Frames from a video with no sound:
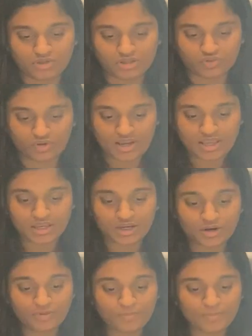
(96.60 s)
It's right
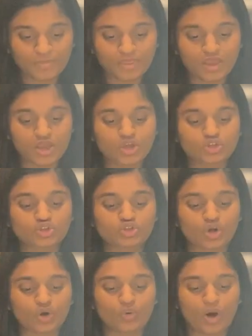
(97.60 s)
here.
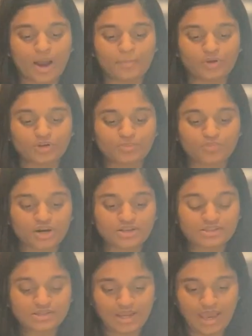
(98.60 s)
So I'm going to
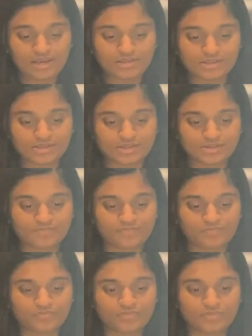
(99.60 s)
press next,
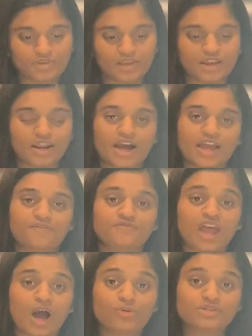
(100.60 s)
and I have
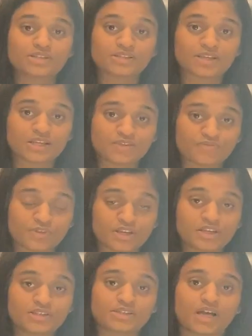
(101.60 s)
now
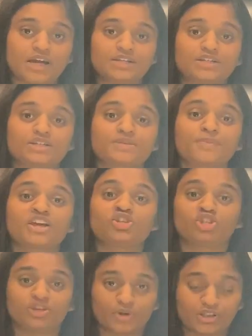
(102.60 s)
successfully signed into my
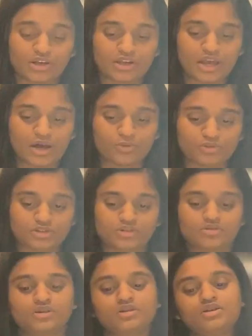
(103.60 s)
Gmail account.
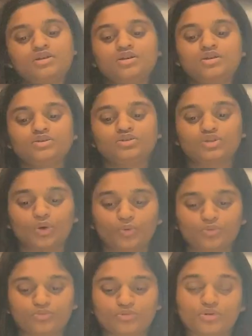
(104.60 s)

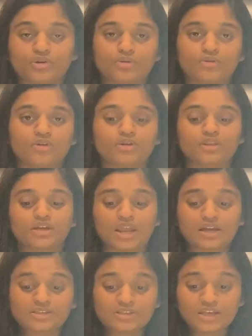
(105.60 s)
So the
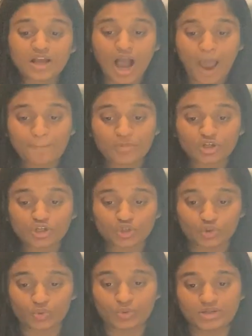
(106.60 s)
next thing I'm going to
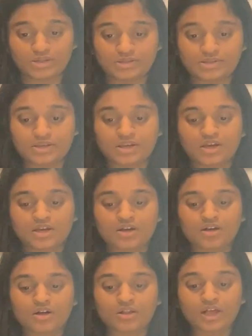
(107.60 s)
do is
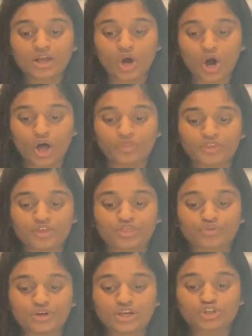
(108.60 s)
click on the
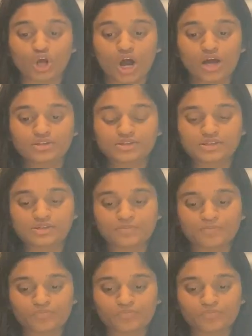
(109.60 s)
three dots.